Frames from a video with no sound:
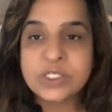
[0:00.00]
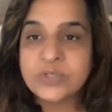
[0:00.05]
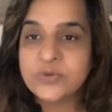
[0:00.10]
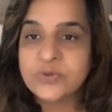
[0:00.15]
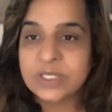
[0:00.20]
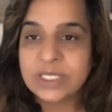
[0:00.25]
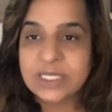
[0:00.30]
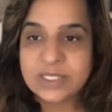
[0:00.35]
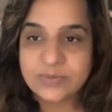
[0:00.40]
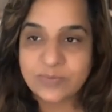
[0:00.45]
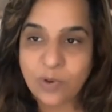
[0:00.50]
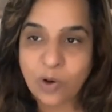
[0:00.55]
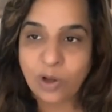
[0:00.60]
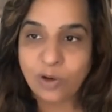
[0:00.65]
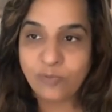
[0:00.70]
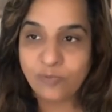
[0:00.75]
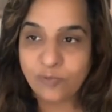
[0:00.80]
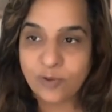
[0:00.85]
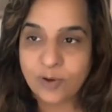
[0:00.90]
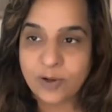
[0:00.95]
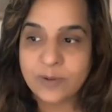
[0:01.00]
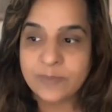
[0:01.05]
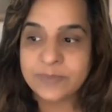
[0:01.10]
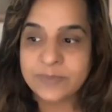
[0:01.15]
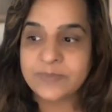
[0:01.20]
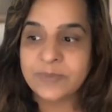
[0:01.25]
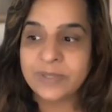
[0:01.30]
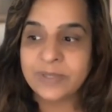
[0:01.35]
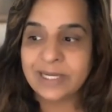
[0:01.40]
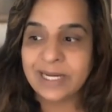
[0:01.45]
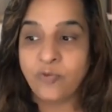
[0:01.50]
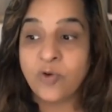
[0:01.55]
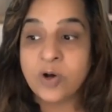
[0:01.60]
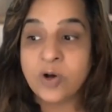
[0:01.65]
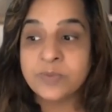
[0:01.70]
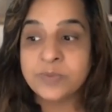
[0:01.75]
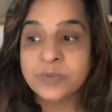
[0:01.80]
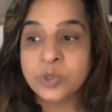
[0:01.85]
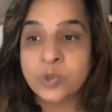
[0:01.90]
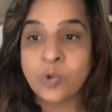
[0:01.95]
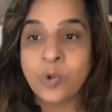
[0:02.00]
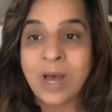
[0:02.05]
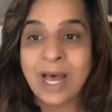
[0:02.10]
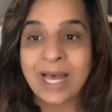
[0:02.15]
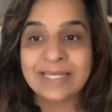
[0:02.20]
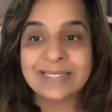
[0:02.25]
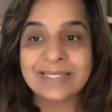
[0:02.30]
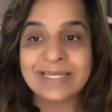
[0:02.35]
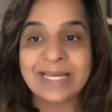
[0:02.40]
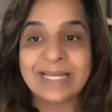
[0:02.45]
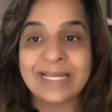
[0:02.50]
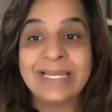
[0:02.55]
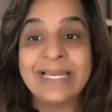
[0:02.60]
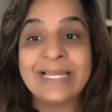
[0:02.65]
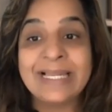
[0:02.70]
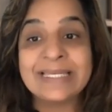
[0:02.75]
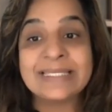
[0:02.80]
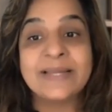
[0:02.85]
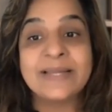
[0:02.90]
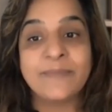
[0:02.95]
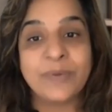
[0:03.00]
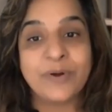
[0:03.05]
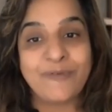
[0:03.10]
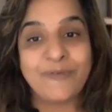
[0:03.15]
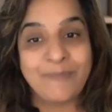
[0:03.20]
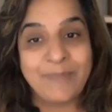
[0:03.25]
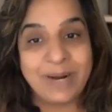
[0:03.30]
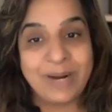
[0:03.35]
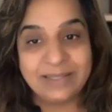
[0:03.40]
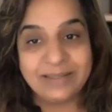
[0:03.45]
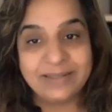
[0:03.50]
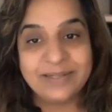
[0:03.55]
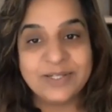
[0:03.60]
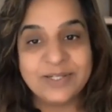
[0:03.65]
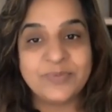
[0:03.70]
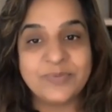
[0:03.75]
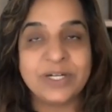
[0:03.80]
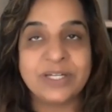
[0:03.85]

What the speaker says: just with the small firms, but firms who has like less number of matters,